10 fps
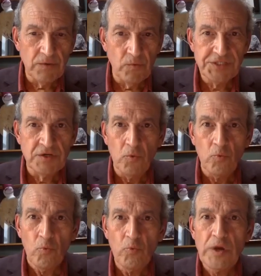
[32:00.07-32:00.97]
it wasn't,
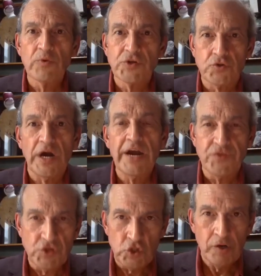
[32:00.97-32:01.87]
we will drive
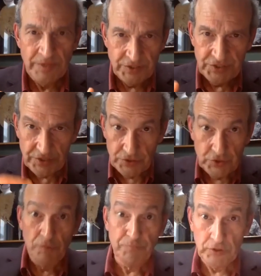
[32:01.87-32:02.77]
the Germans
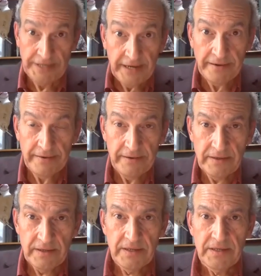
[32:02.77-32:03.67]
to Berlin.
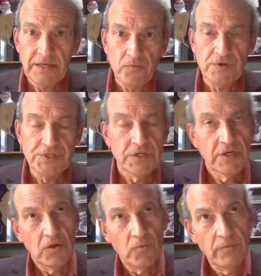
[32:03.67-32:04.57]
It was,
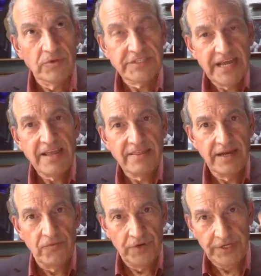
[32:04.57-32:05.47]
we will take
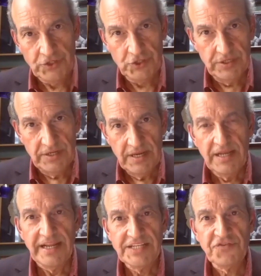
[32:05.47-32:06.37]
that ridge.
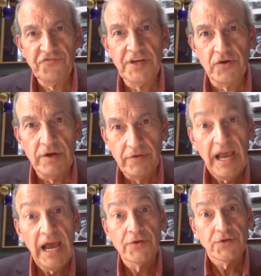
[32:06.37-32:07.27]
Let's figure out
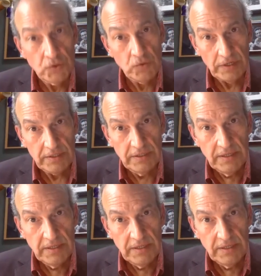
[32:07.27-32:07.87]
how to do it.